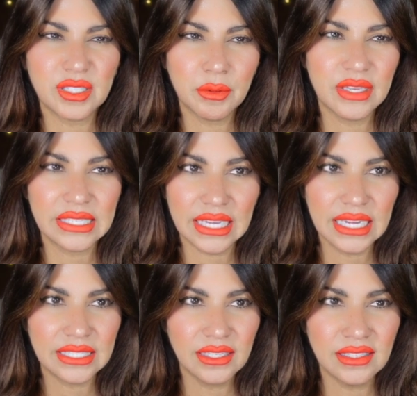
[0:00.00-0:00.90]
of these
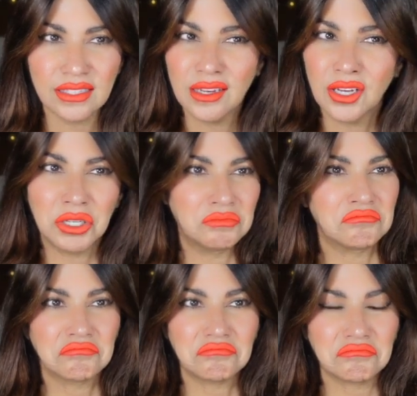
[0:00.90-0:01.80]
cases,
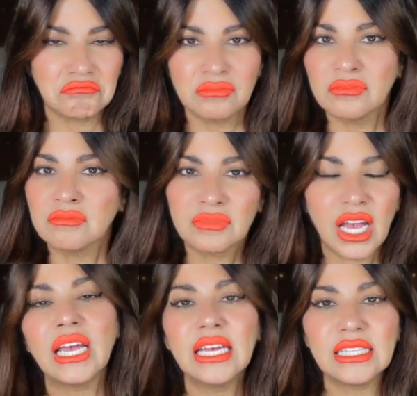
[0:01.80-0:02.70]

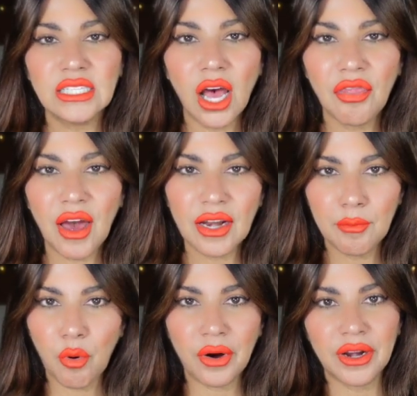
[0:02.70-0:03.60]
it's not that
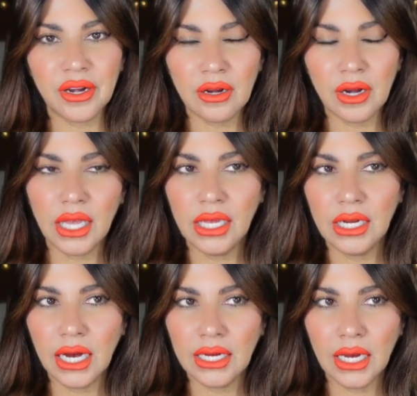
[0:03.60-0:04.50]
important
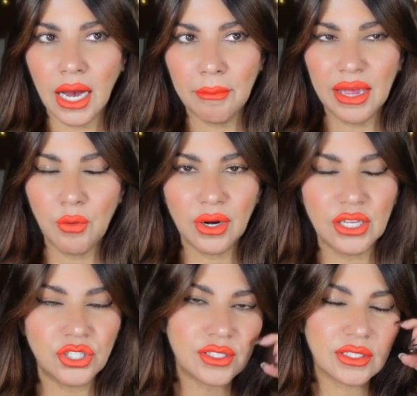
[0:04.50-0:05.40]
and I may want
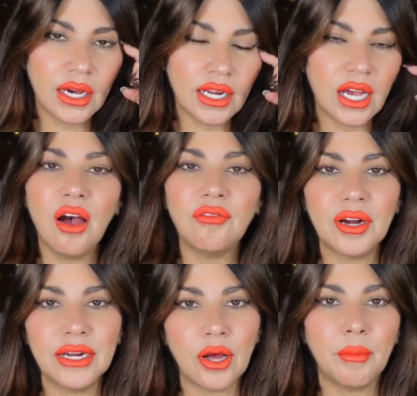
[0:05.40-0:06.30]
to just kind of
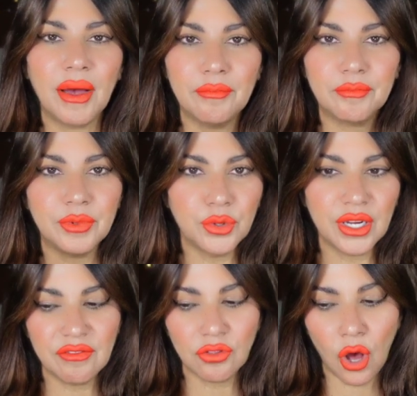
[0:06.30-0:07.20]
cover it on my
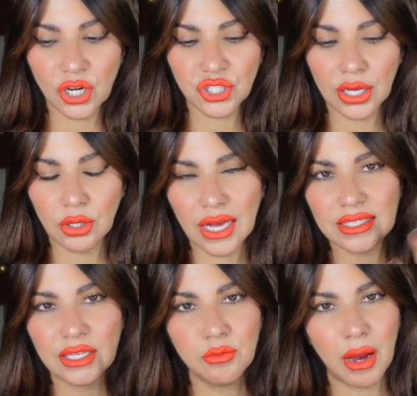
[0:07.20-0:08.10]
beauty vlog channel
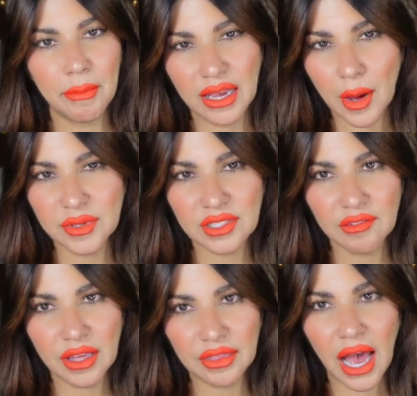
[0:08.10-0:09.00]
as I do my makeup and
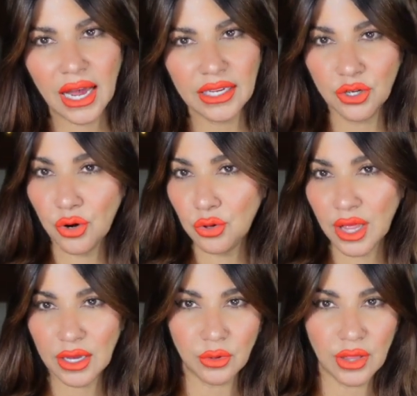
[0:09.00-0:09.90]
stuff like that, you know,
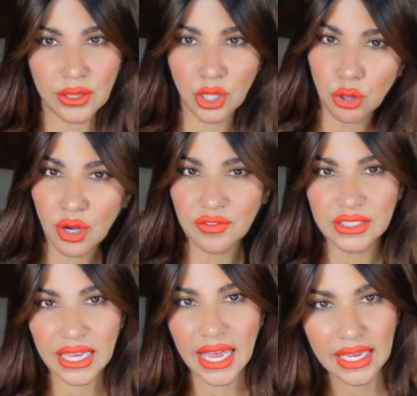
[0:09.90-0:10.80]
like the look of
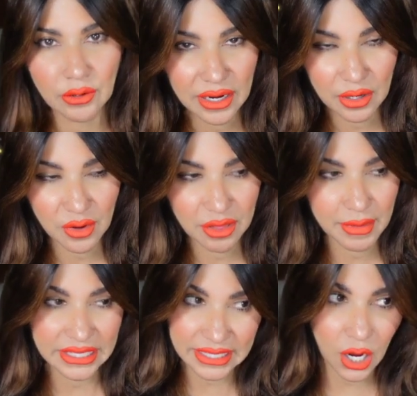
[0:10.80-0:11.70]
the day, get ready with
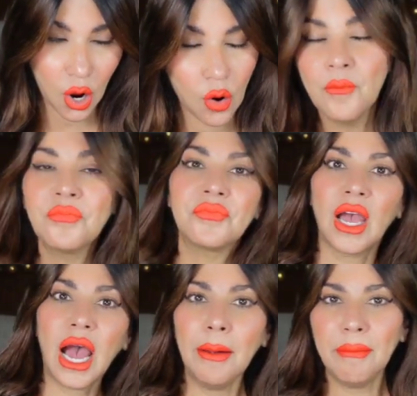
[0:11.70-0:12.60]
me. So
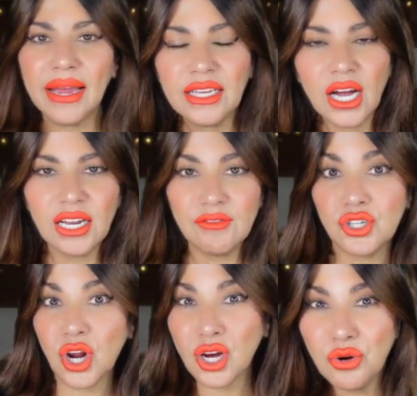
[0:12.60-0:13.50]
I might kind of
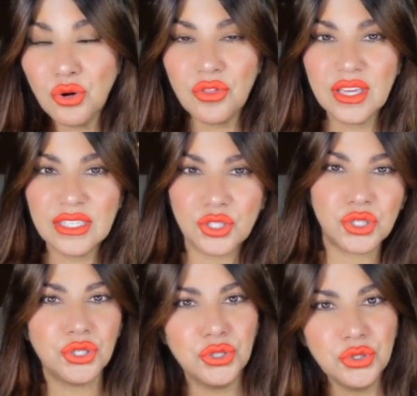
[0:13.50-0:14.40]
juggle these
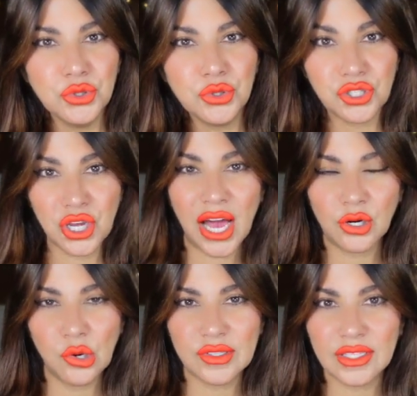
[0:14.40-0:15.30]
two
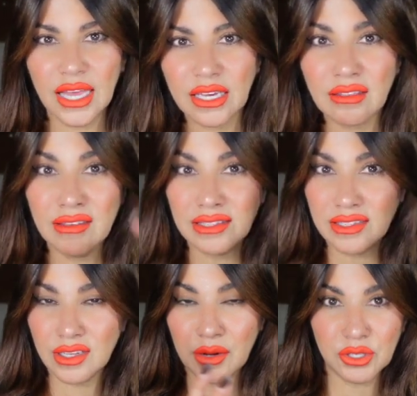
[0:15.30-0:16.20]
channels, like this
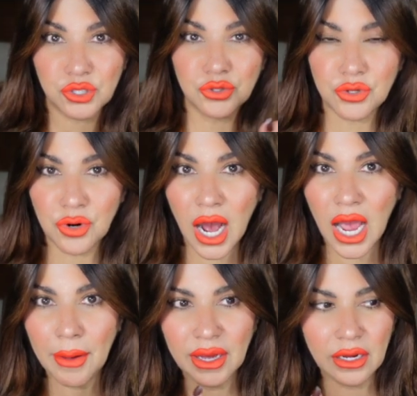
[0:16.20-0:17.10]
is going to be true
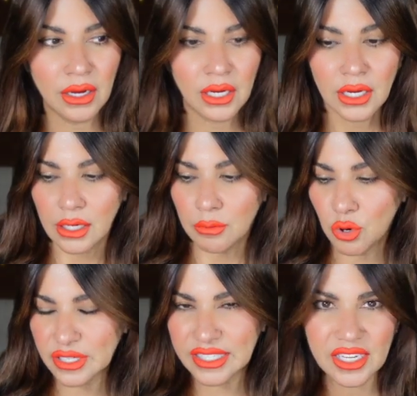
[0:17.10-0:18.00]
crime and
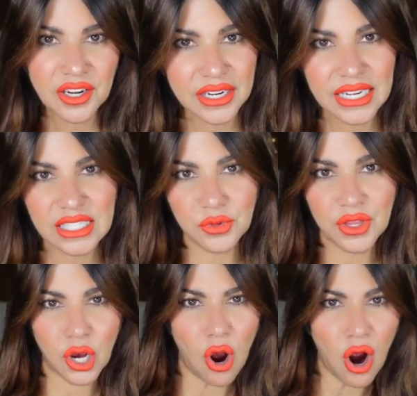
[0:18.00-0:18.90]
more serious with
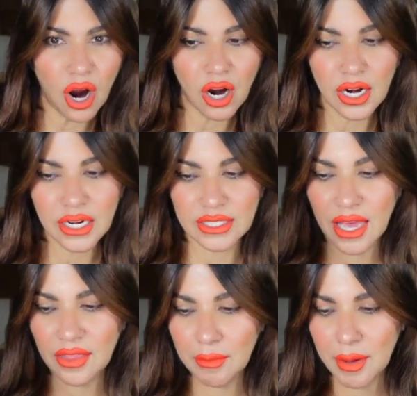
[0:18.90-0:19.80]
the cards,
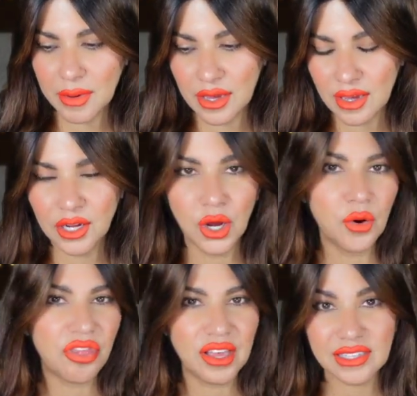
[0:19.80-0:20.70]
and then maybe, you know,
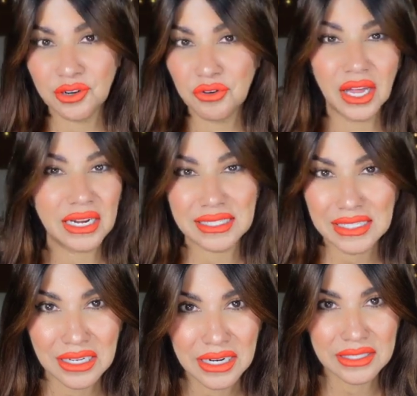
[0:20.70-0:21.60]
things that are not as
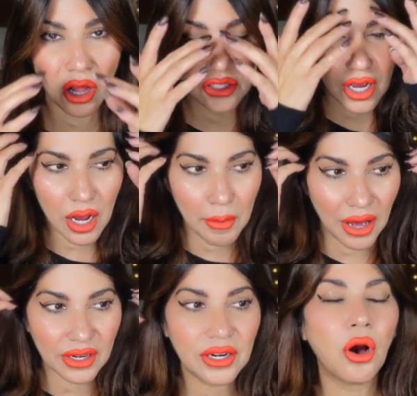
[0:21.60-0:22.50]
serious, I'll talk
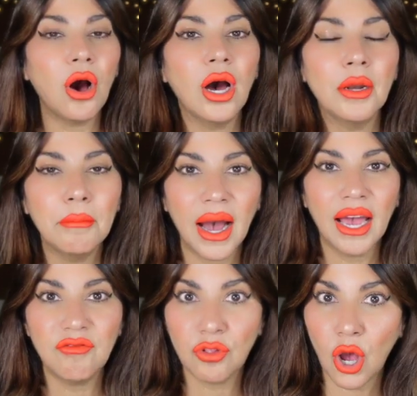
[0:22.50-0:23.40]
about it on
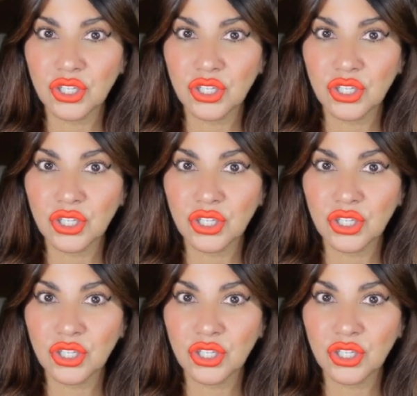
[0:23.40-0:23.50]
my vlog